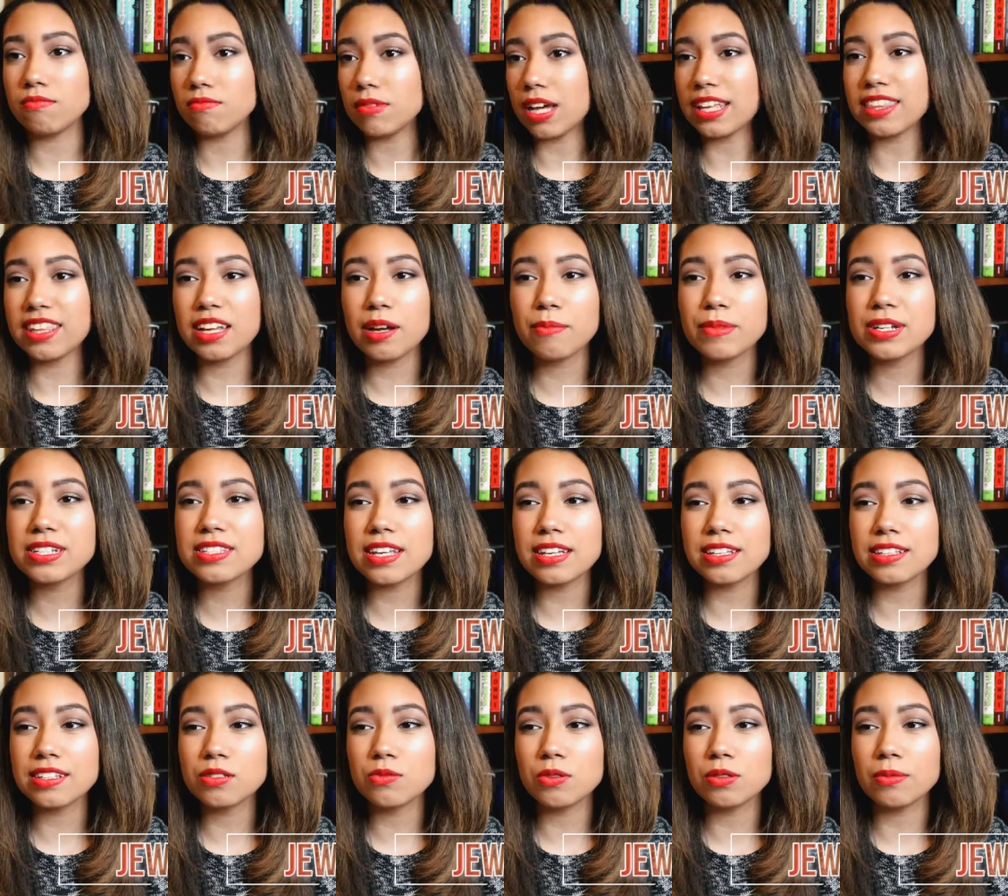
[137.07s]
I think I'm going to say
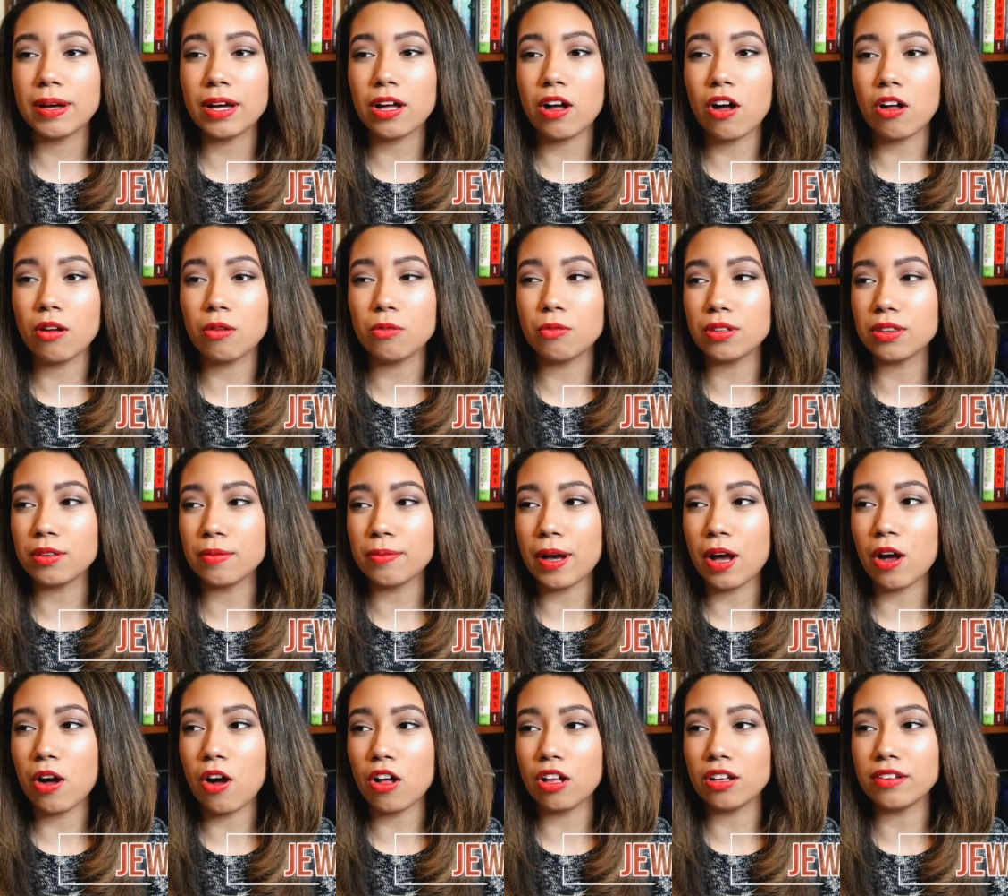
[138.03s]
this with about, with
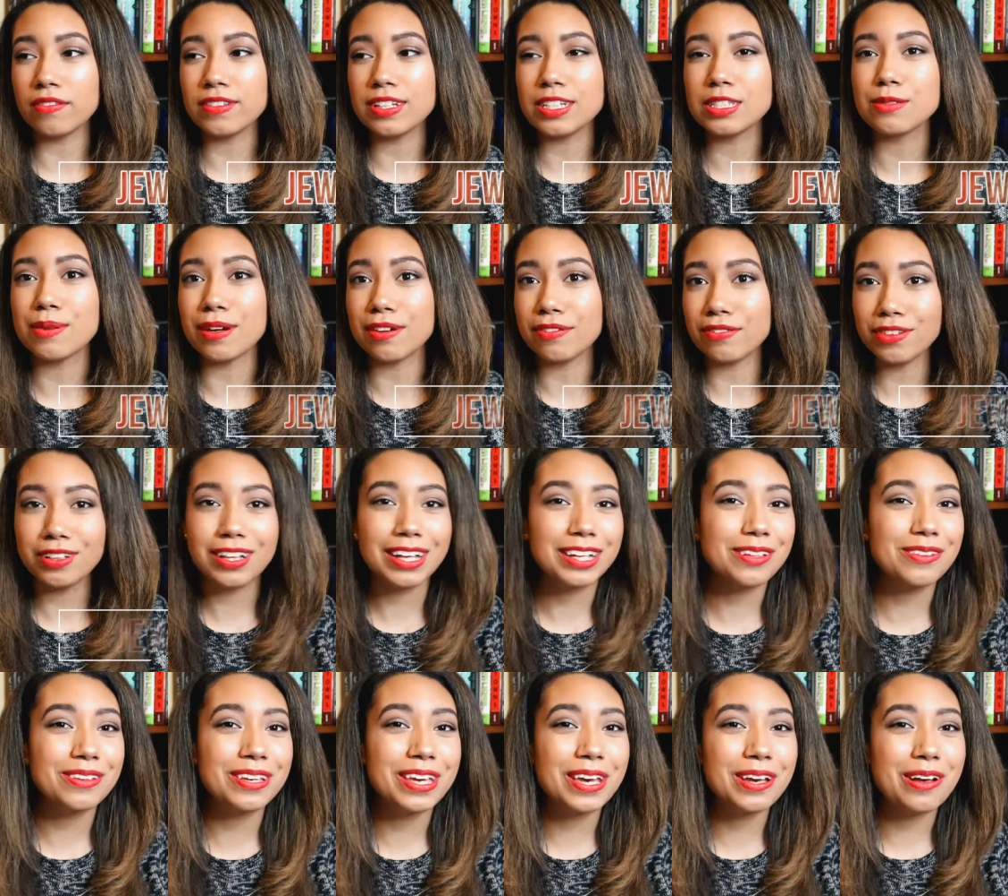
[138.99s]
about all of these, but I feel
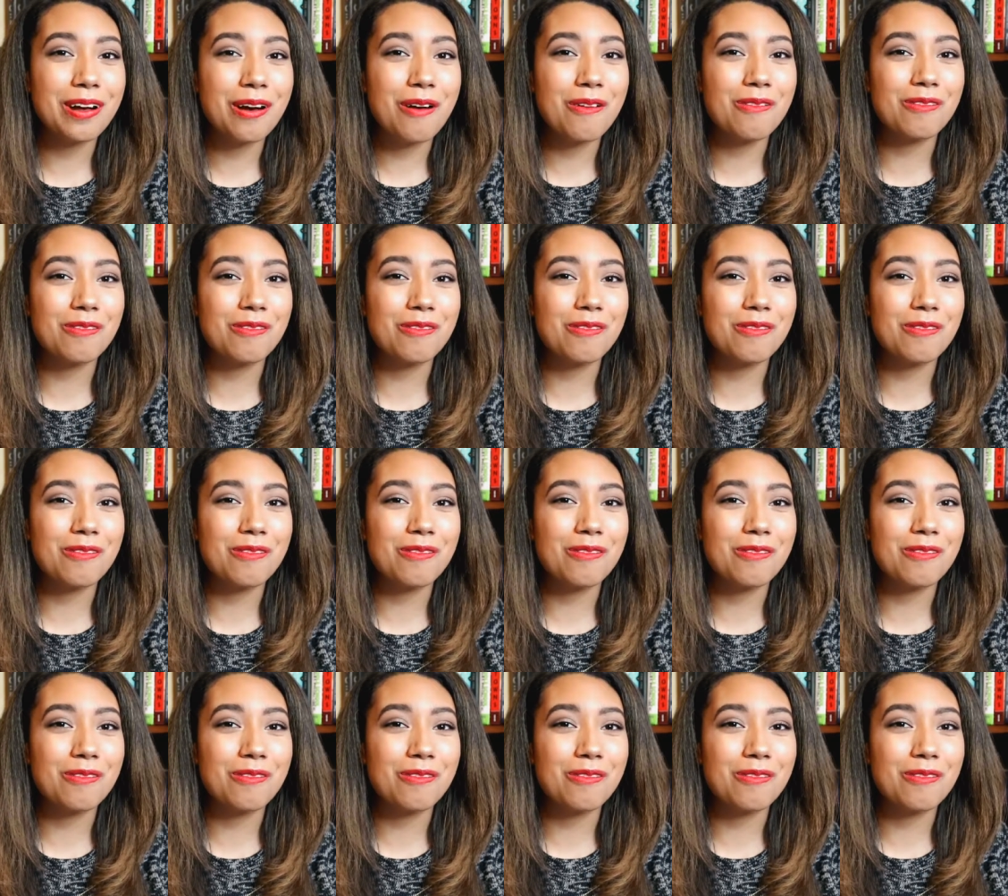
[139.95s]
like you can't go